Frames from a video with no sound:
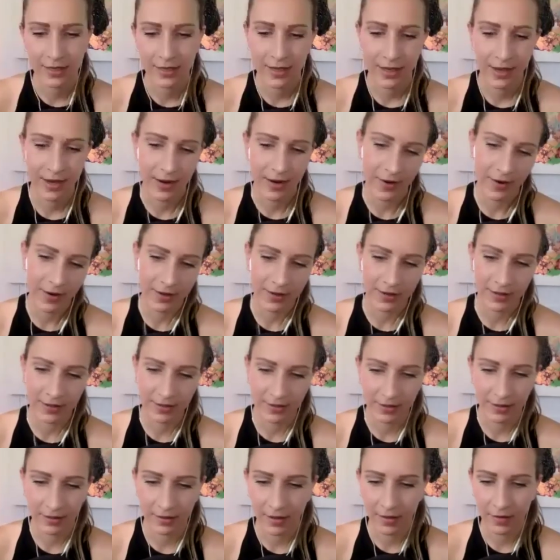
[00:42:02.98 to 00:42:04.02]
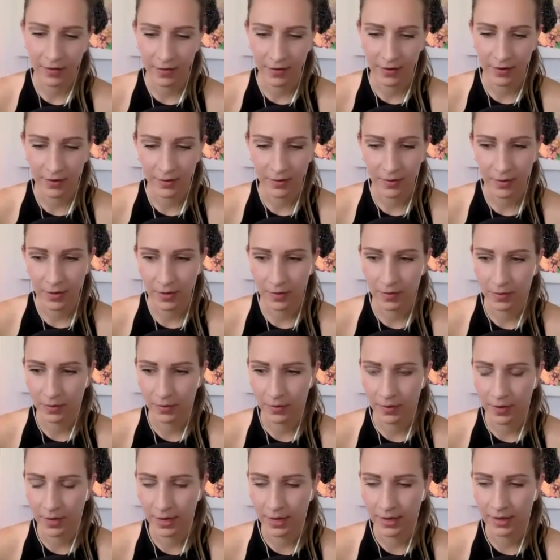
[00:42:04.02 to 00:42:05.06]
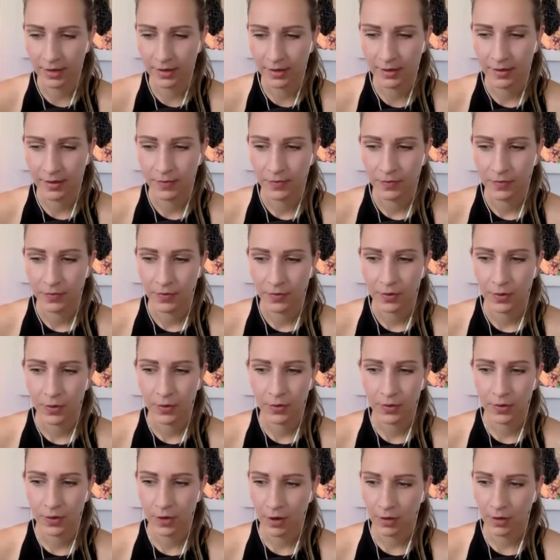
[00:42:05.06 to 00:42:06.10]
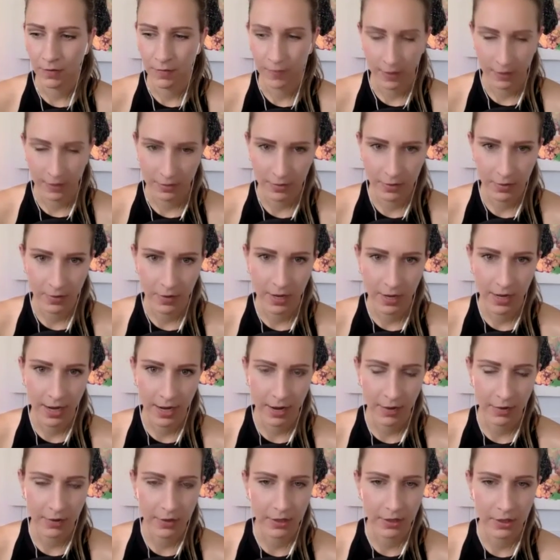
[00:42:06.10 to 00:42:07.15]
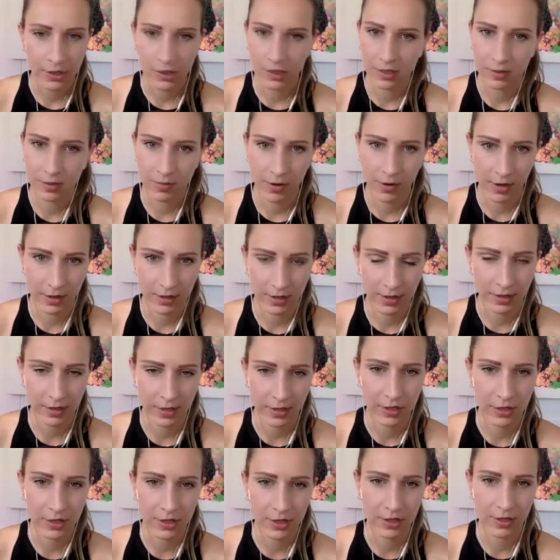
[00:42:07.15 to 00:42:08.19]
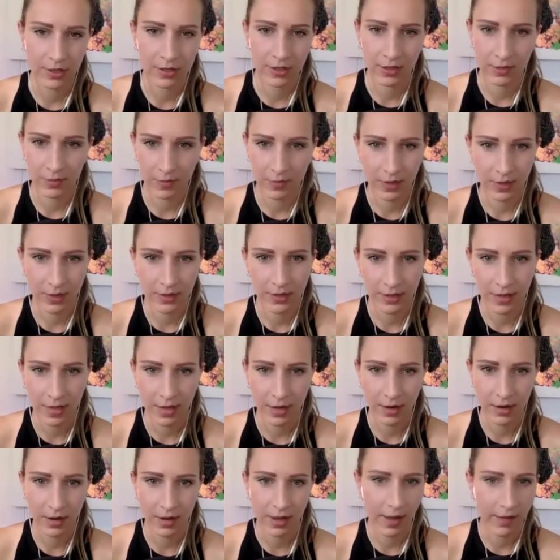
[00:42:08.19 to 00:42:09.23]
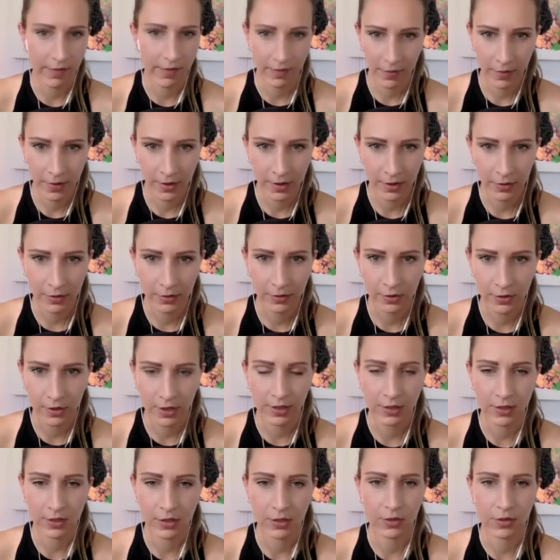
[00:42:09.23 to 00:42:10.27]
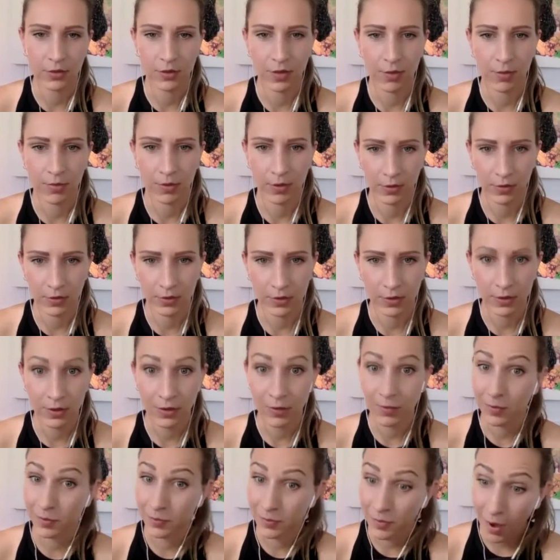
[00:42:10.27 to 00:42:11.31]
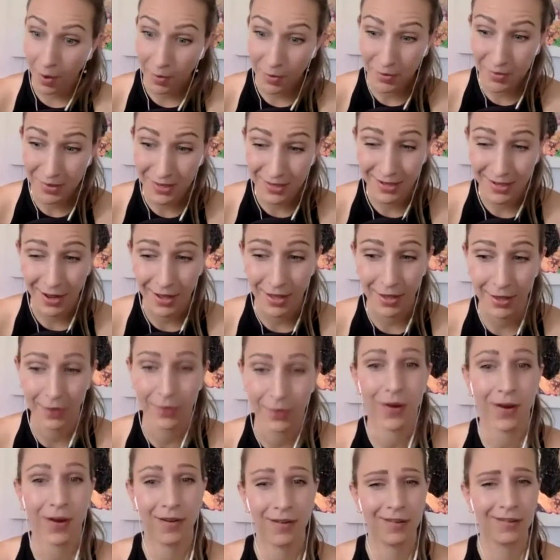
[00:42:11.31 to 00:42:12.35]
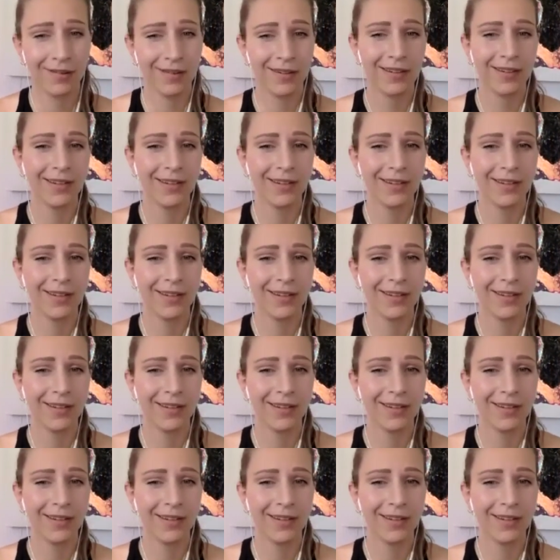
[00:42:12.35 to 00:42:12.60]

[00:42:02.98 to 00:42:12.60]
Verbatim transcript: Eric's lover, Purple Rain, who we're not friends with right now because she's pregnant and she just spits at everyone who tries to come close to her, but probably not you, Aaron.